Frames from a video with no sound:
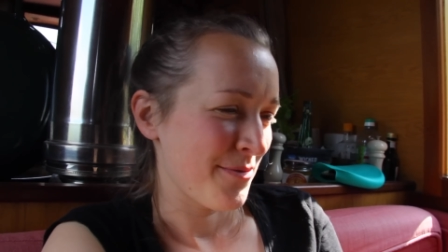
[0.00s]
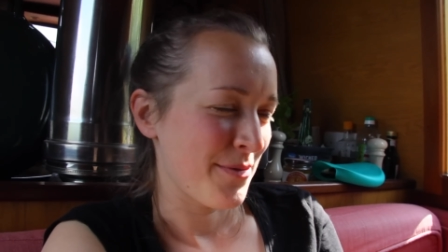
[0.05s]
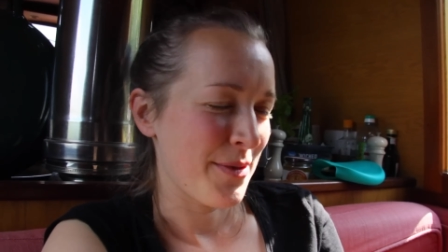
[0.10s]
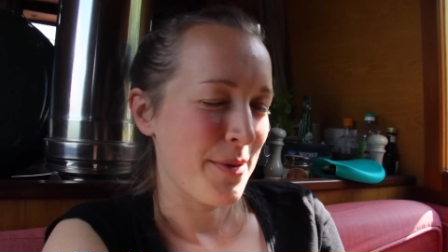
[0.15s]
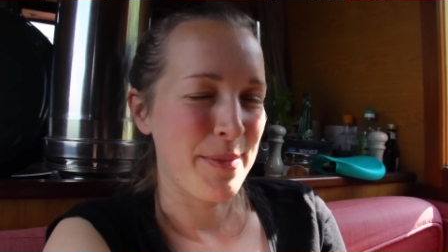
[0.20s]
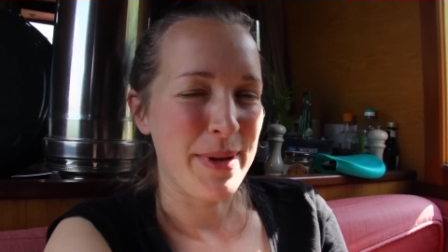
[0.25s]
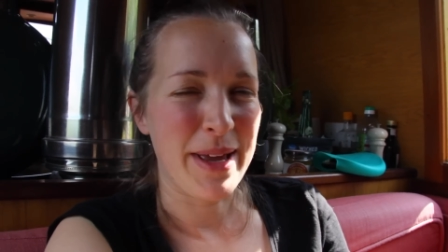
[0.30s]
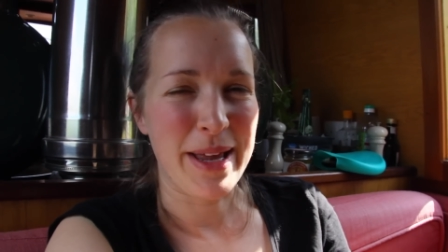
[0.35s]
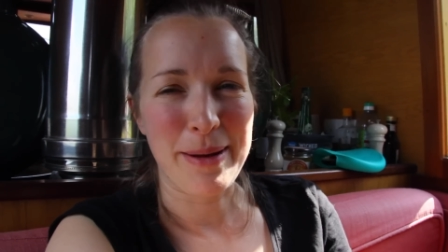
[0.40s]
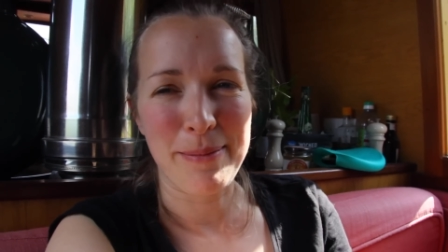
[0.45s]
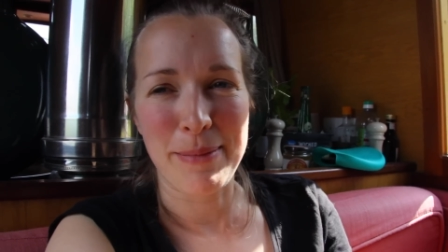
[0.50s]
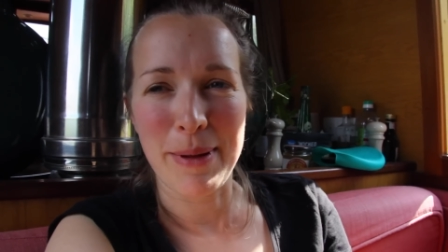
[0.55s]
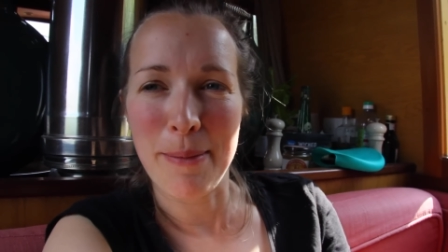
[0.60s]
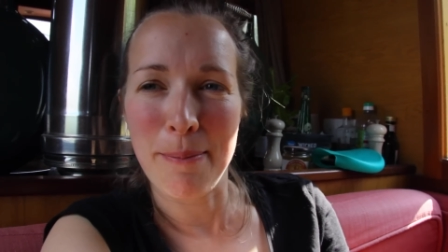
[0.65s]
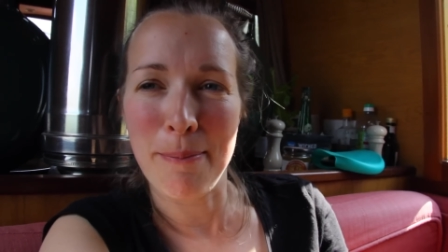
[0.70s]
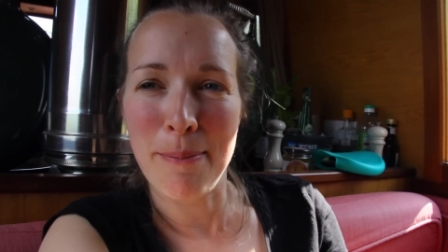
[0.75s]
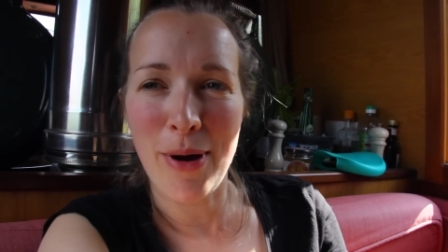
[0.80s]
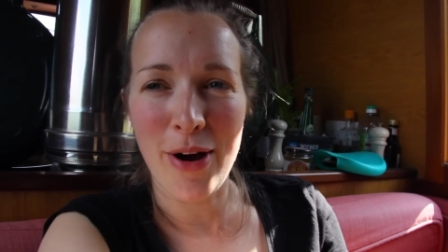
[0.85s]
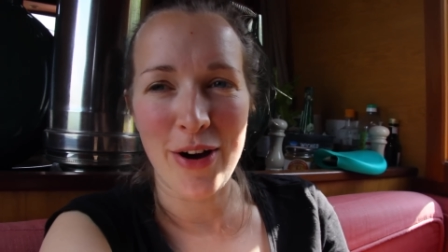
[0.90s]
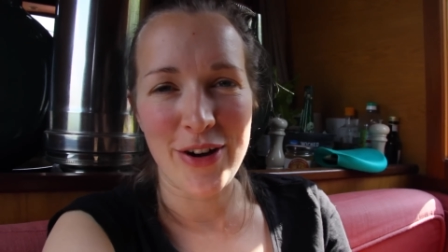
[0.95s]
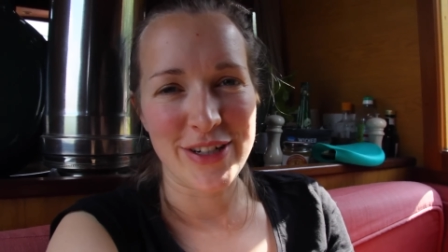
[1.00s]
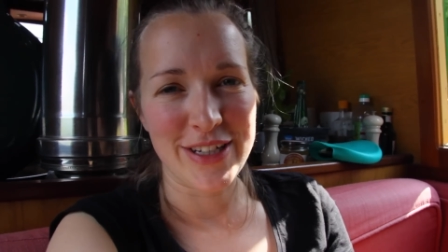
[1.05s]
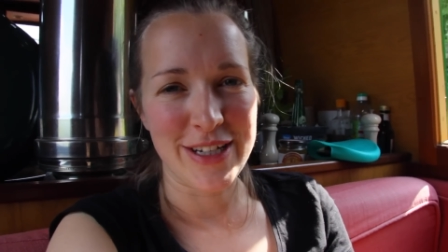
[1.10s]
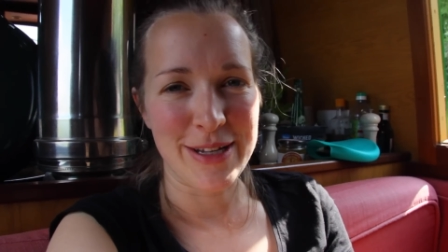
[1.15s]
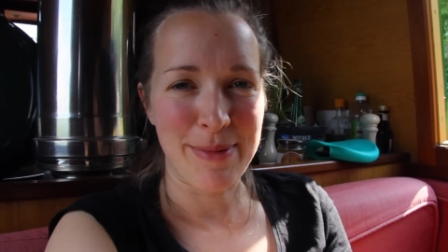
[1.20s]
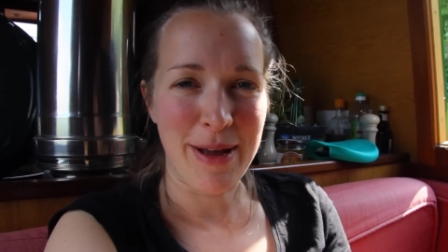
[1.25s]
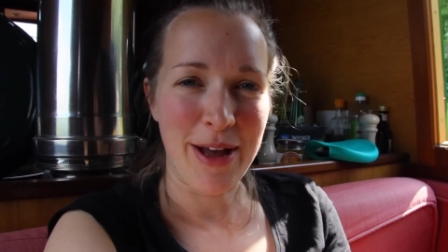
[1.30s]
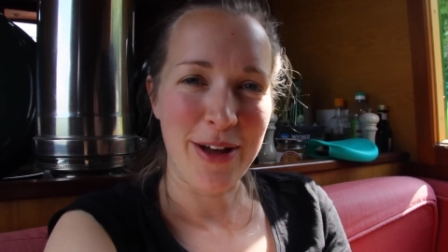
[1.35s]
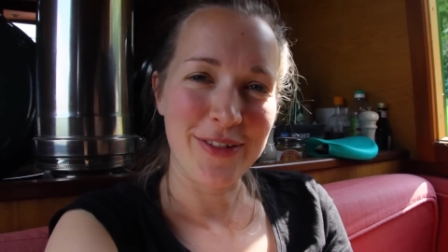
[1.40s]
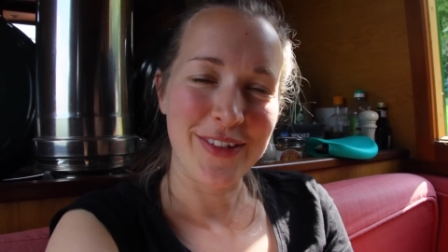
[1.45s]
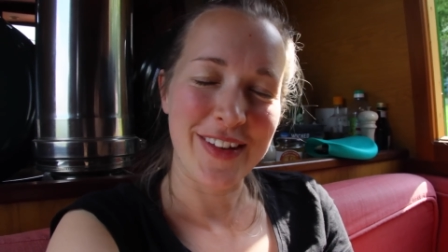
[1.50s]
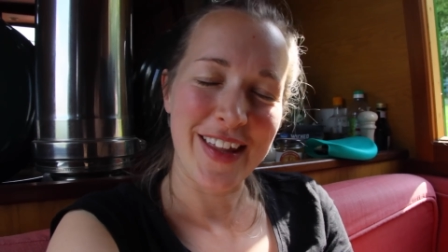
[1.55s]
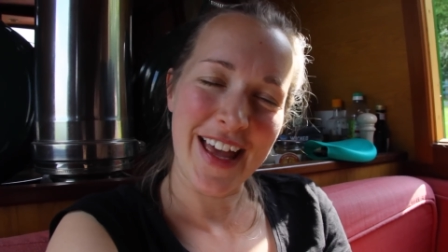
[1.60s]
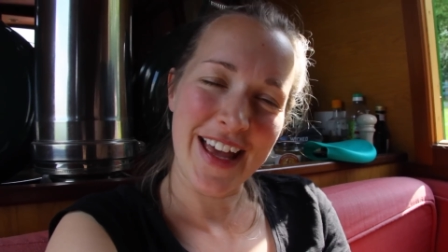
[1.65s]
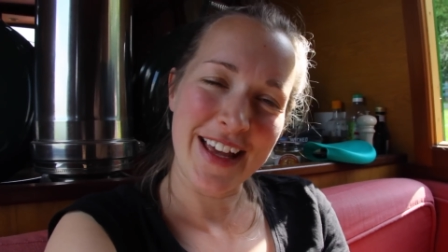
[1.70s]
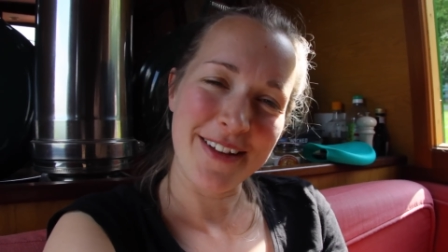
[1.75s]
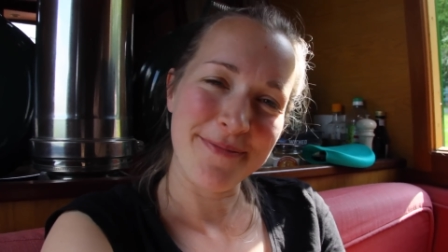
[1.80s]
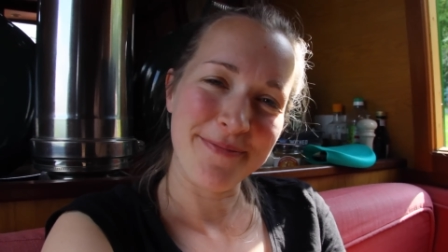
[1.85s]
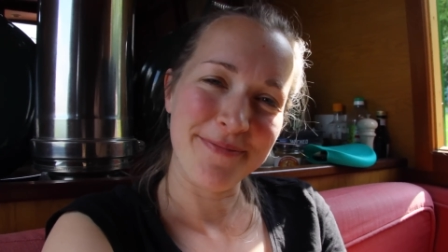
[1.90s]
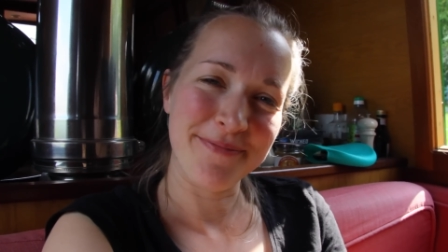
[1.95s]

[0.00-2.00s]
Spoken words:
We're being a bit mardy about that.